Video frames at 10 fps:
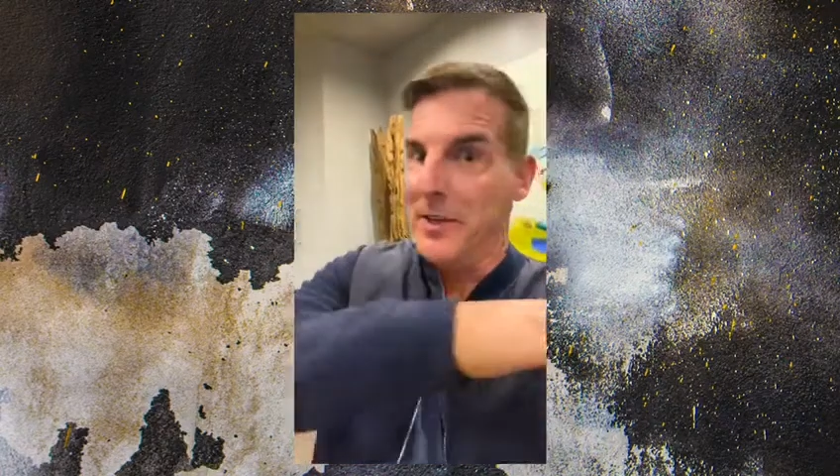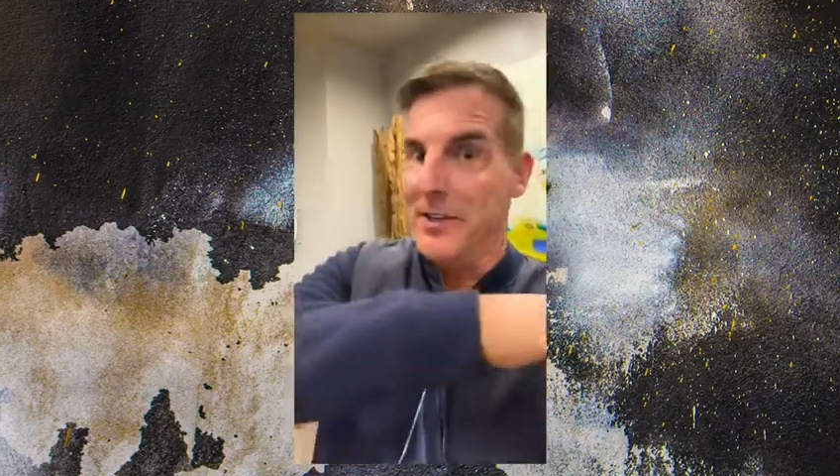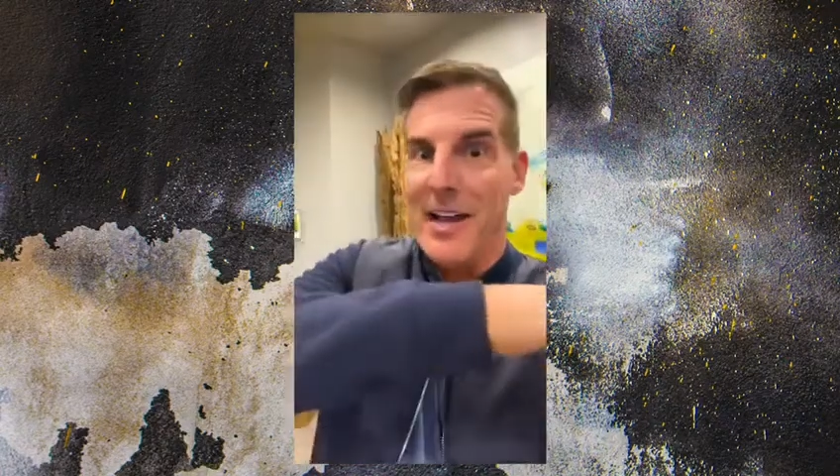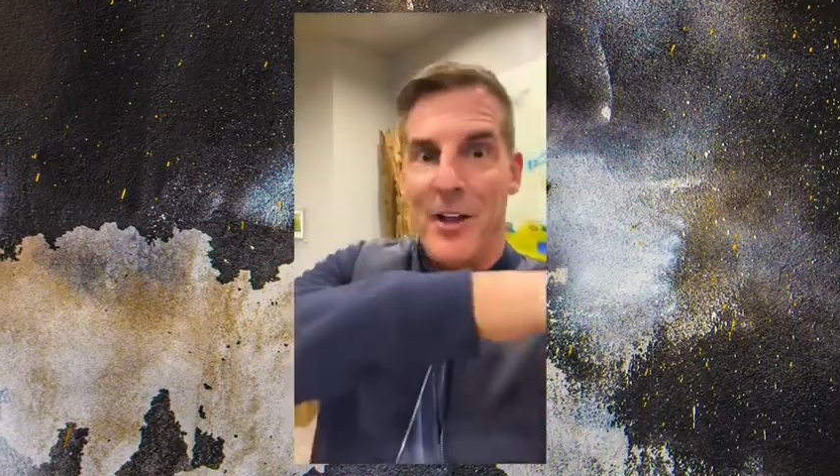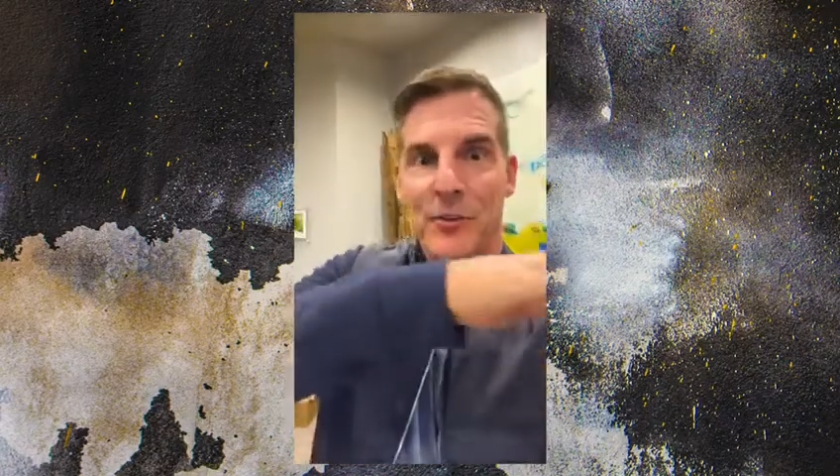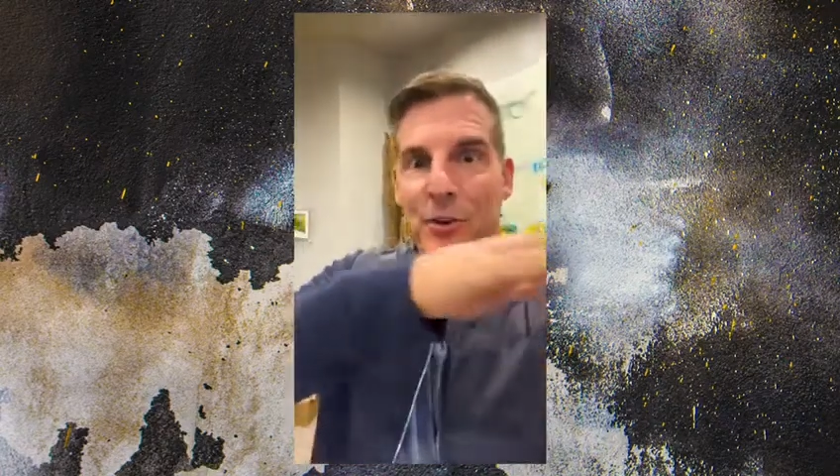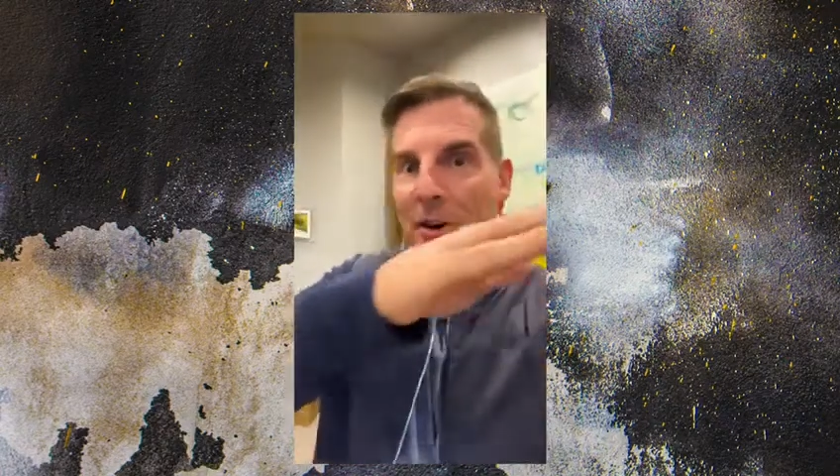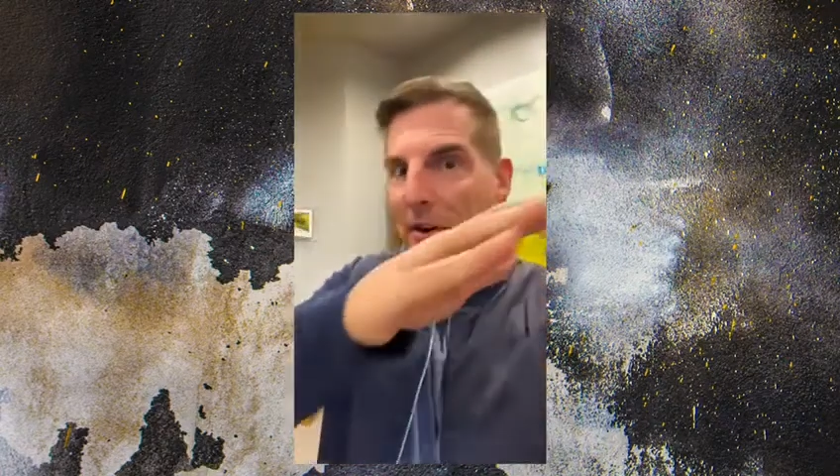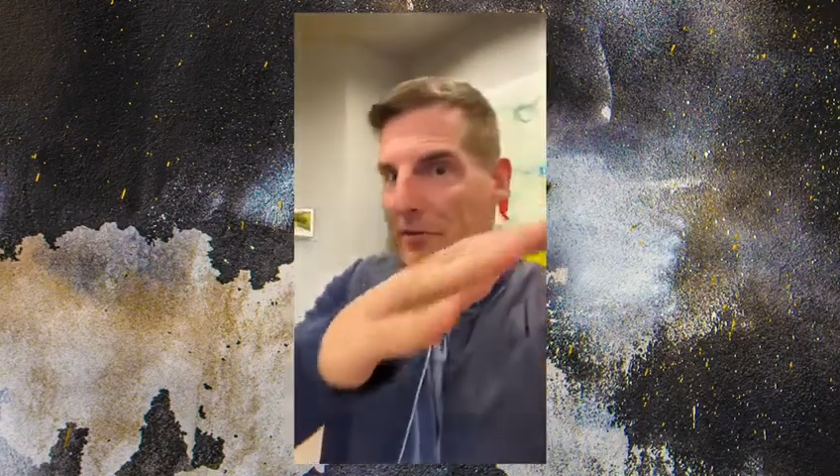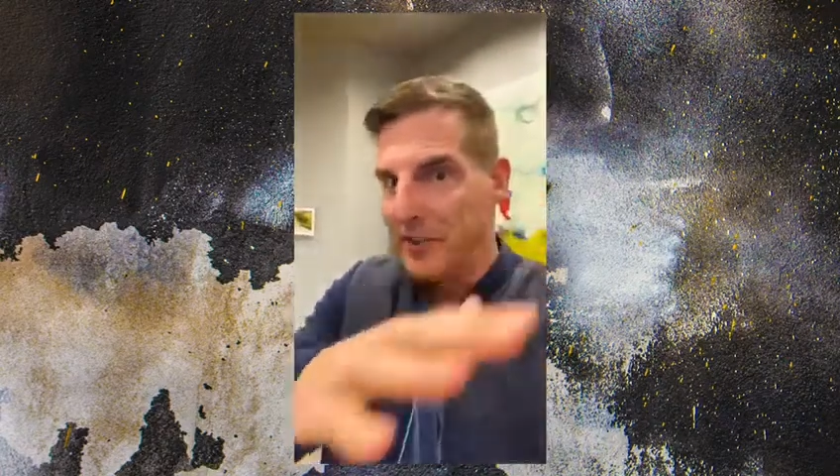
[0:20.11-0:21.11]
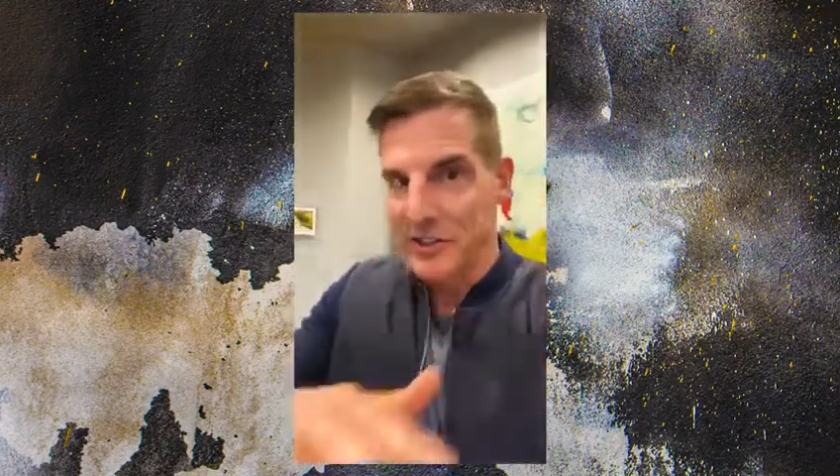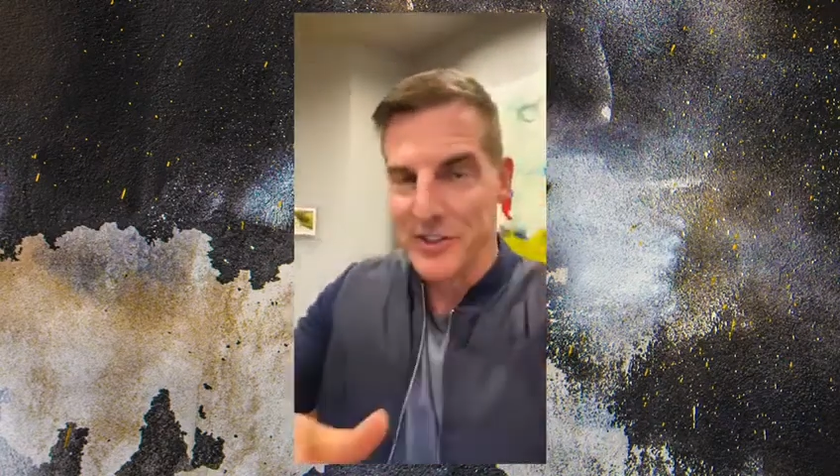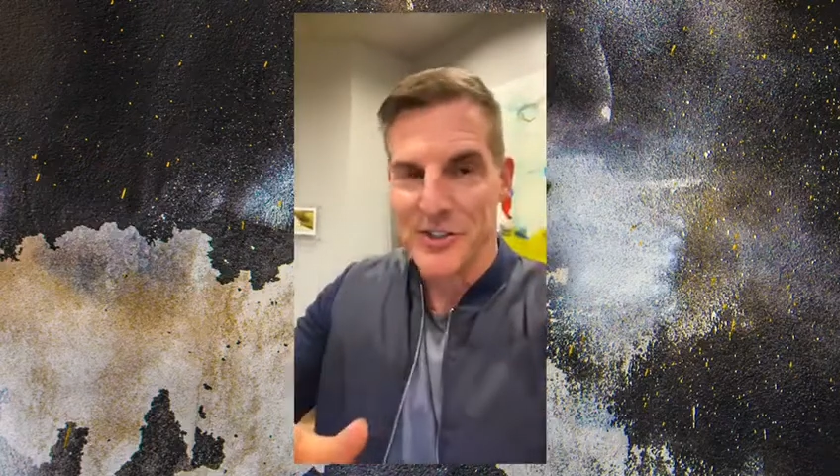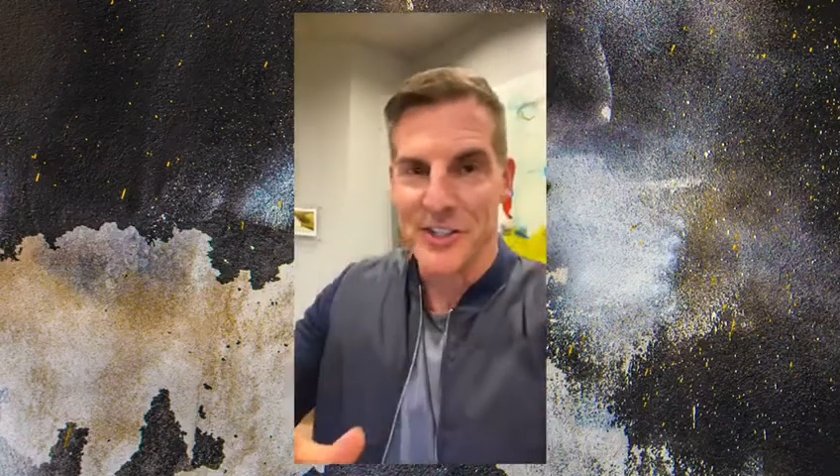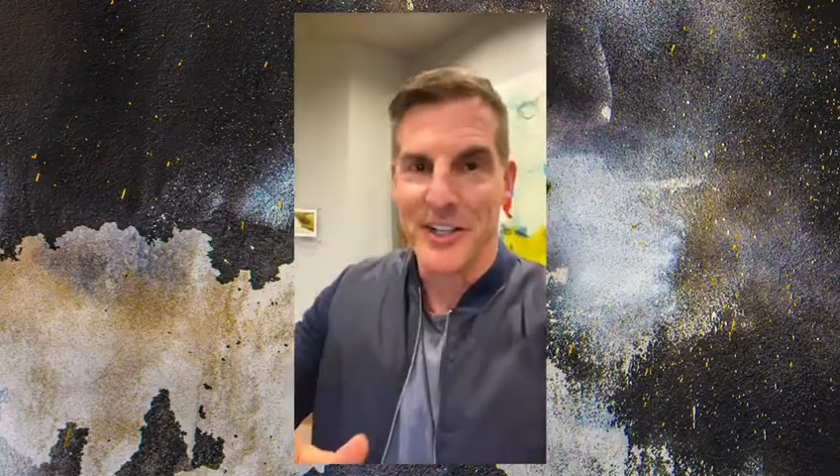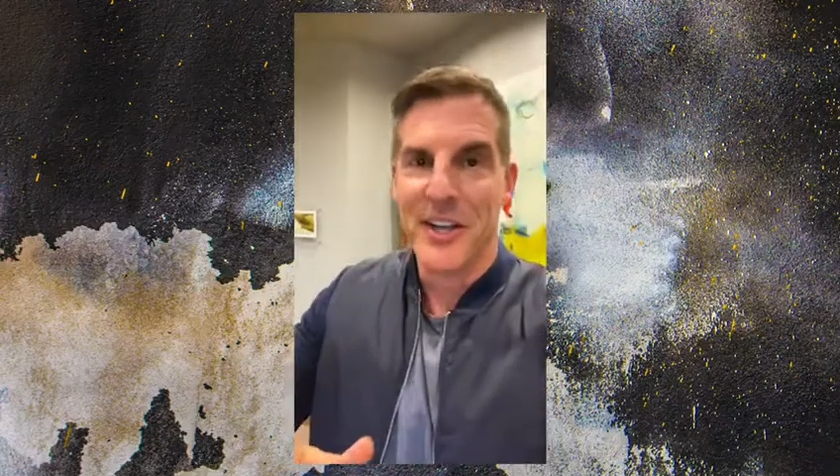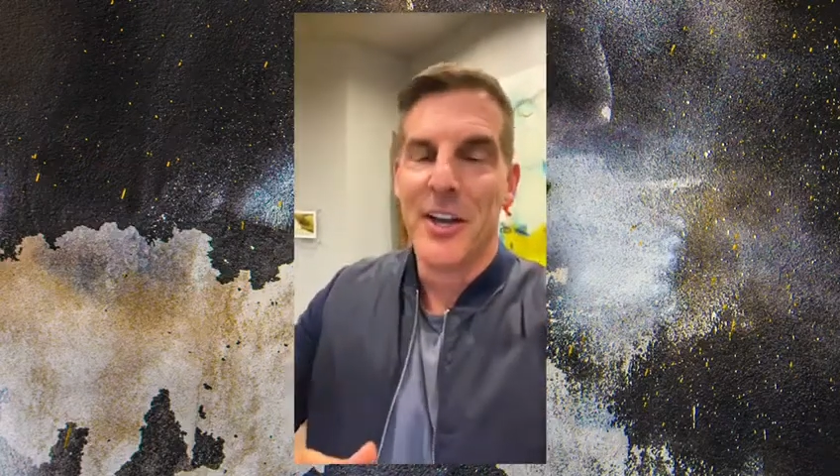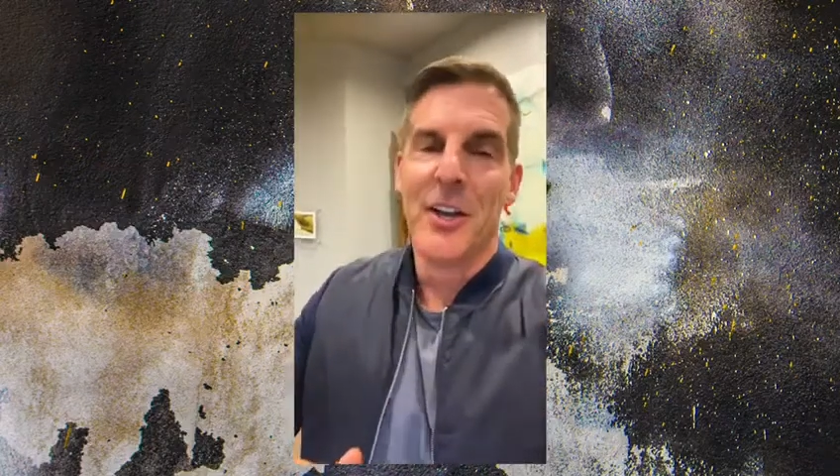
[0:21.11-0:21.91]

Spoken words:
a downturn in efficiency.